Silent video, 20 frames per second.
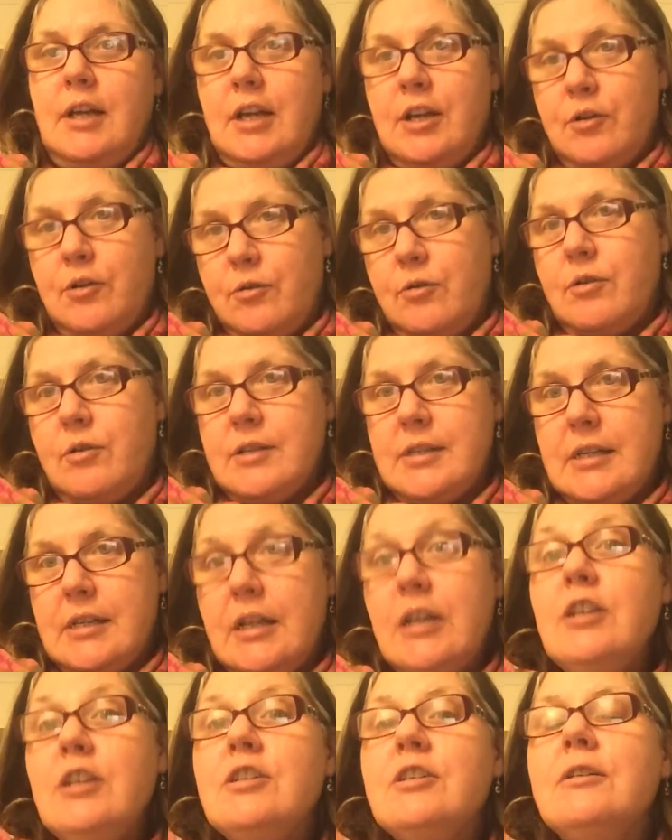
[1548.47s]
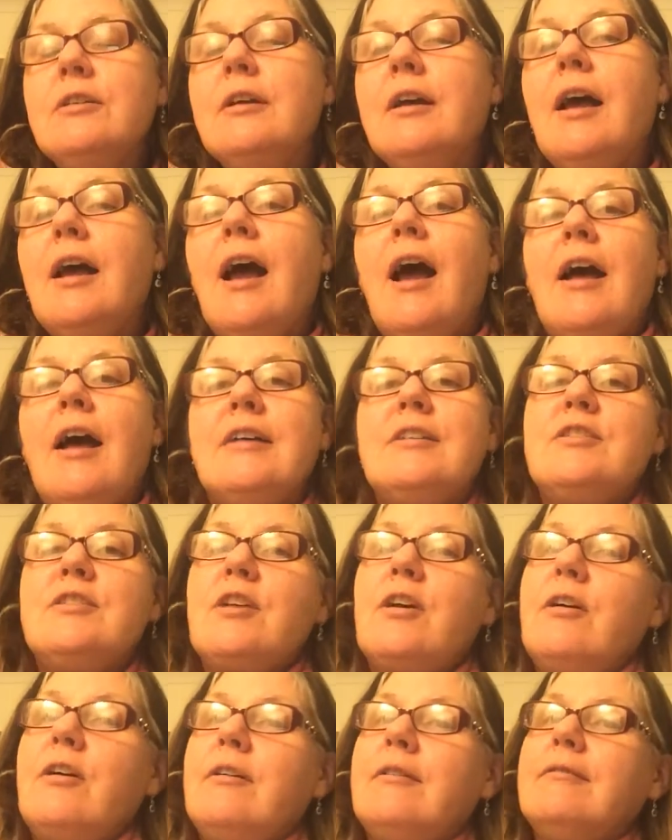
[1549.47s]
in cross stitch,
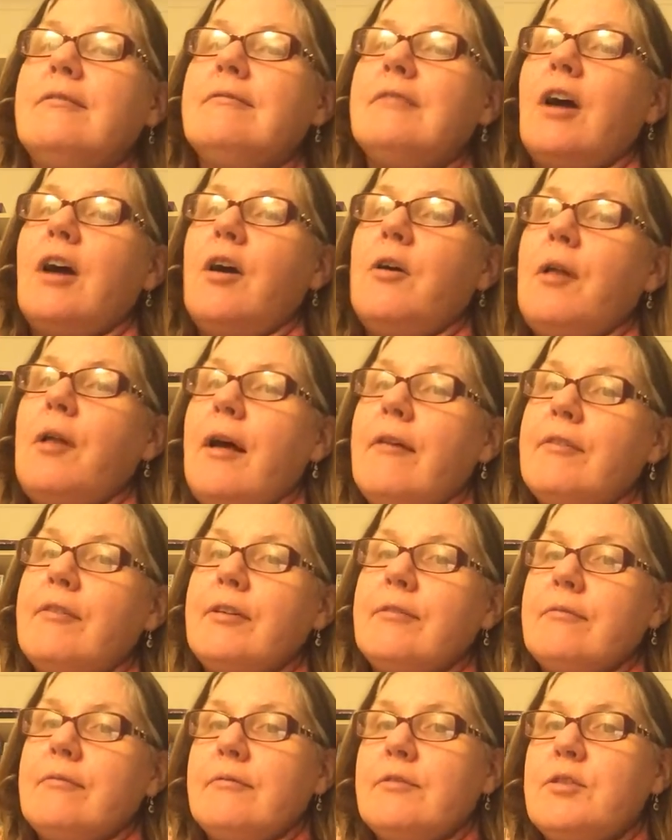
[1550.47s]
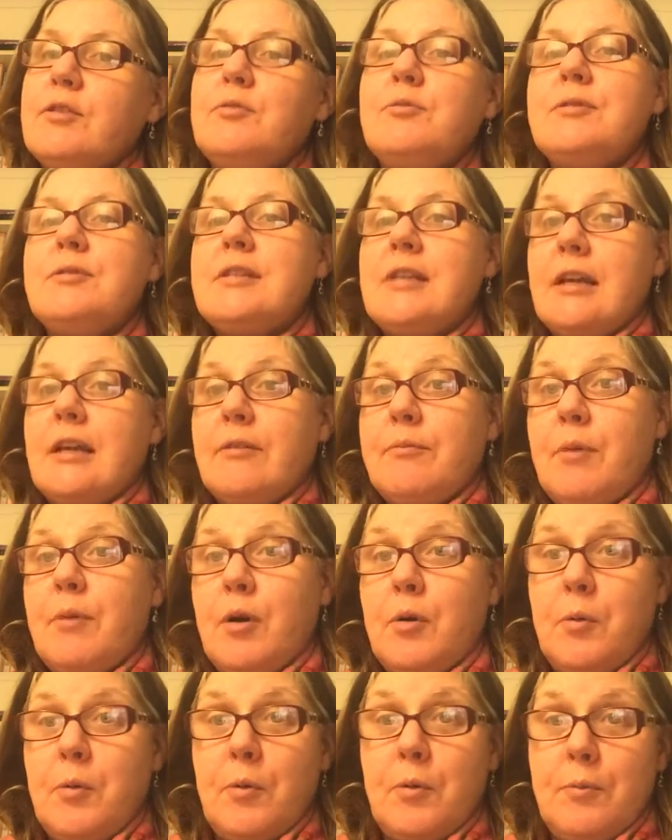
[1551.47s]
so I'll have it towards the end of
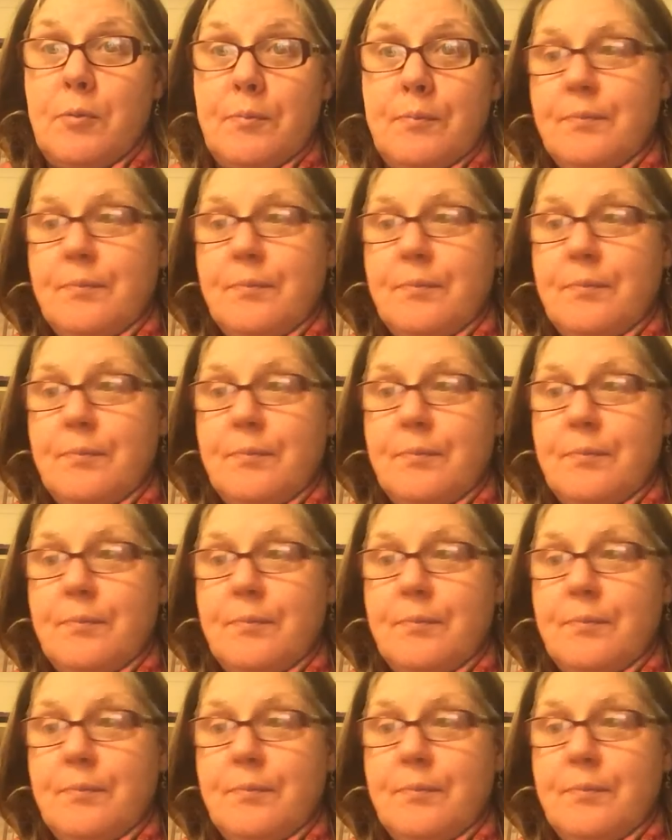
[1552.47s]
my haul.